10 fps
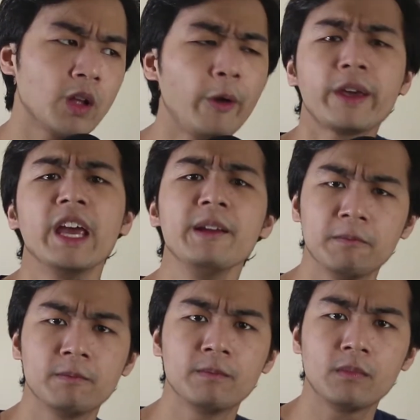Okay,
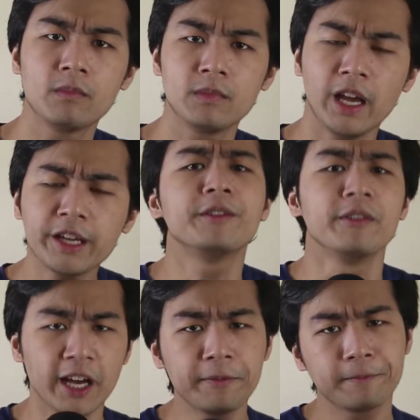I could
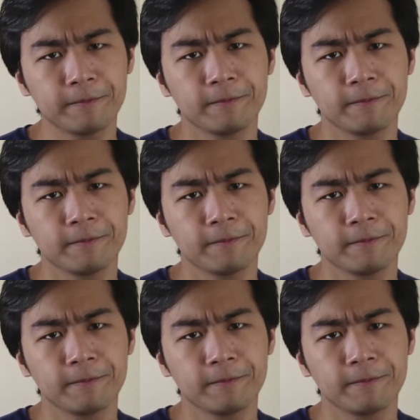do that.